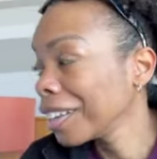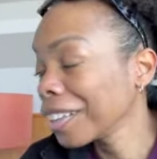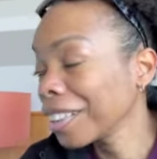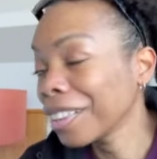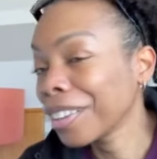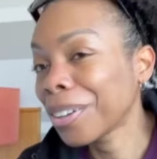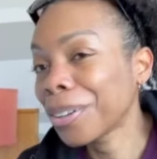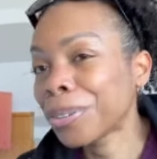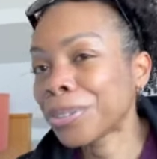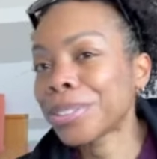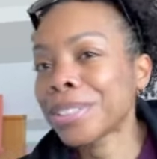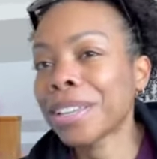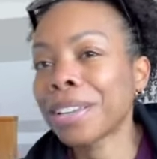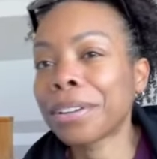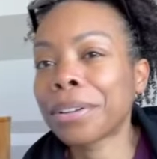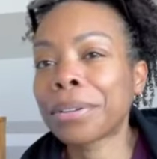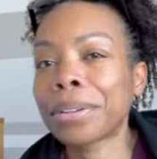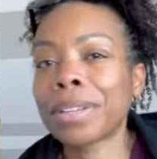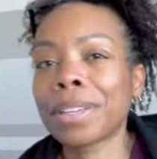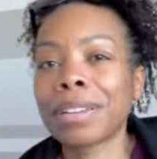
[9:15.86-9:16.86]
the
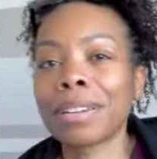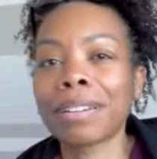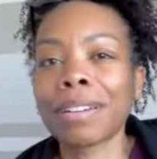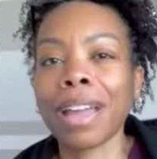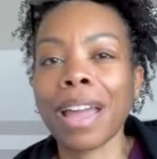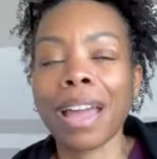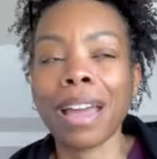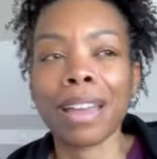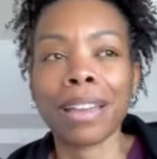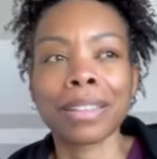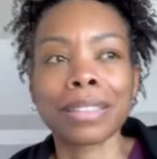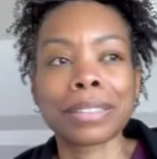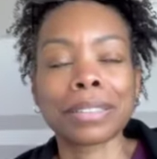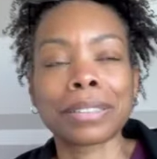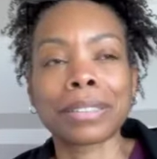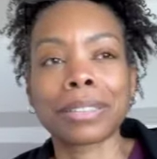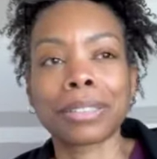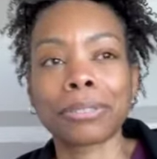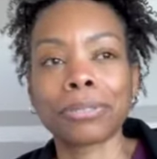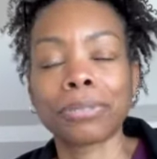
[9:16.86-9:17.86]
hotel here has
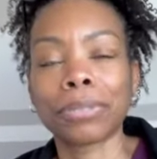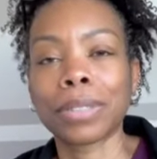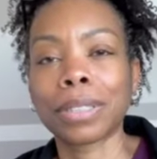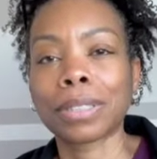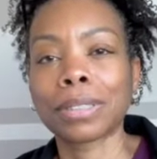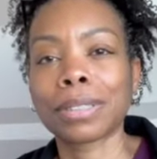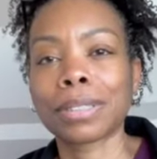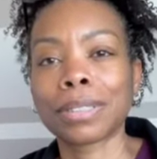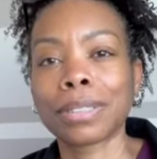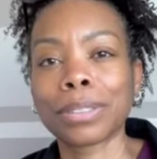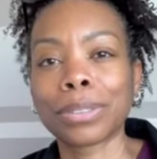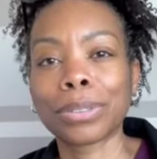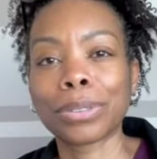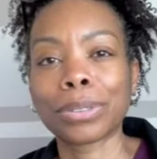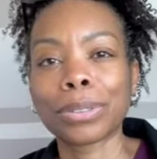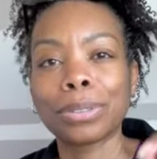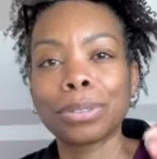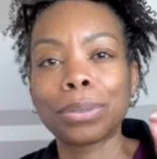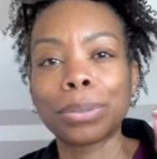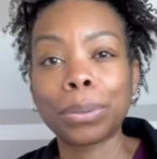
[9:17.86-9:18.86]
different
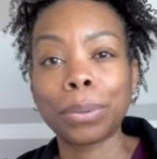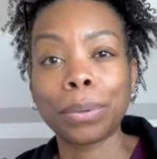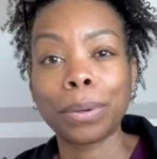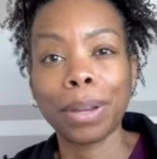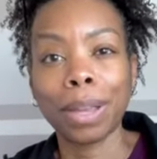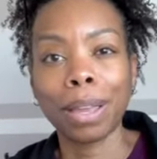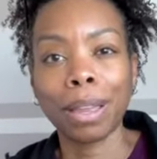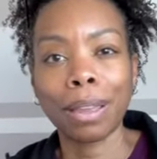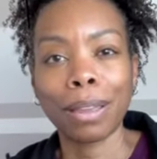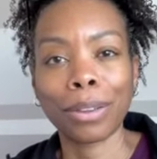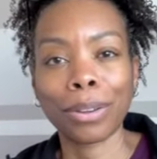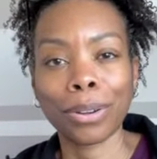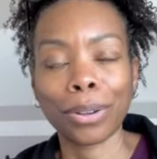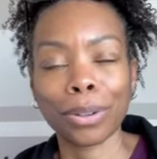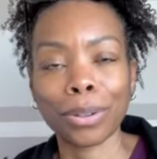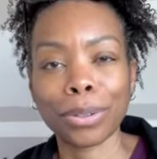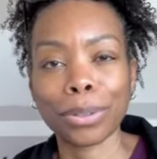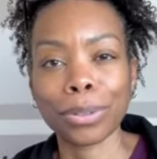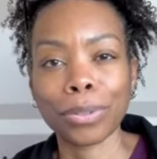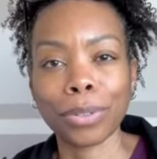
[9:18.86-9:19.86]
door
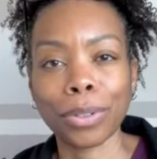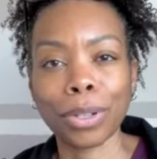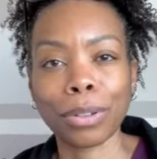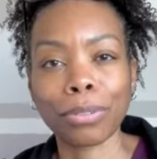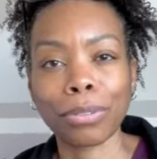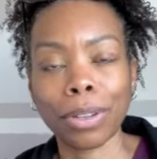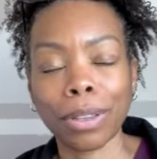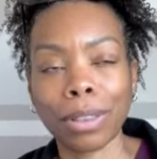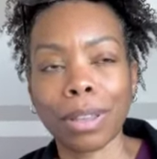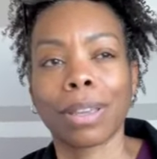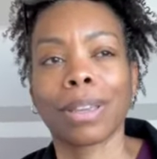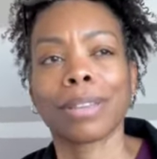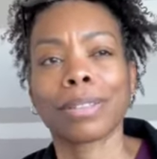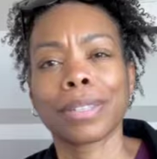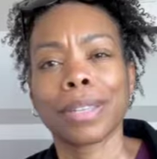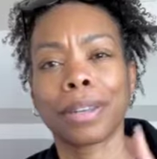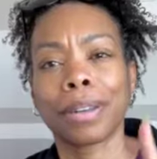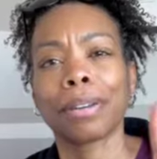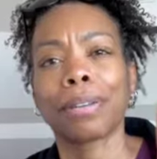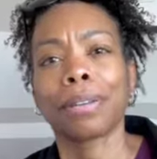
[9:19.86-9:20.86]
hangers for different things
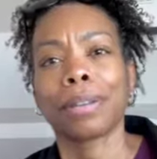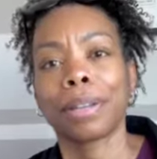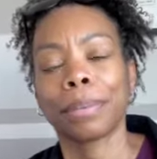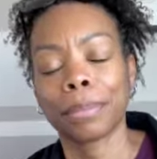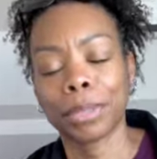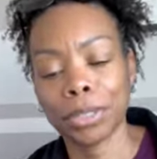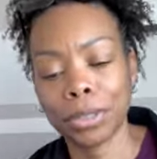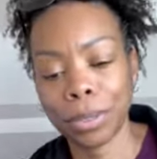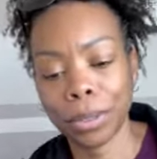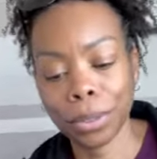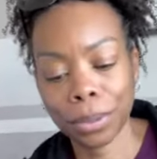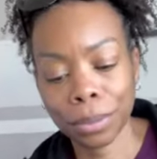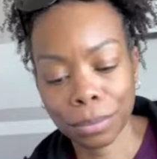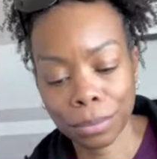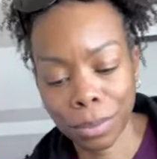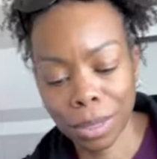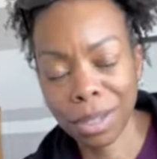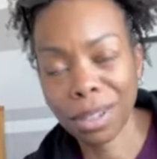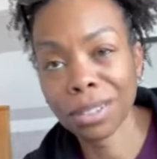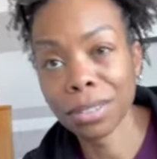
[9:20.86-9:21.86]
here. Let me show you,
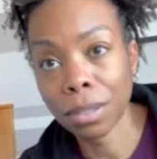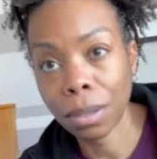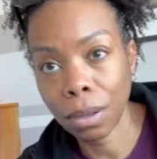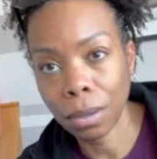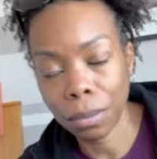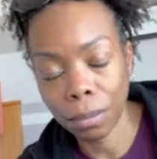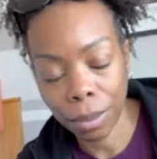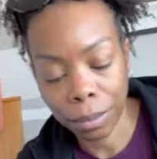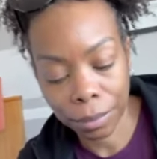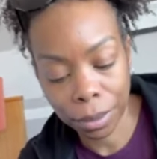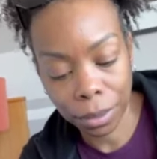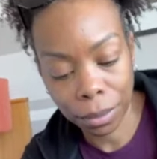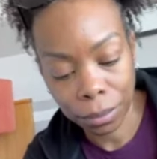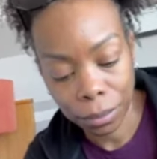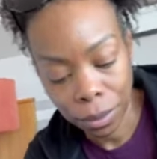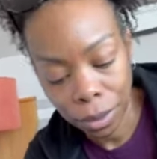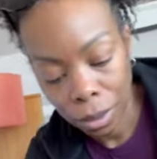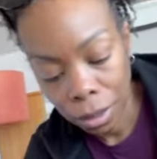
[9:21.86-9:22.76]
and I'll talk while we go.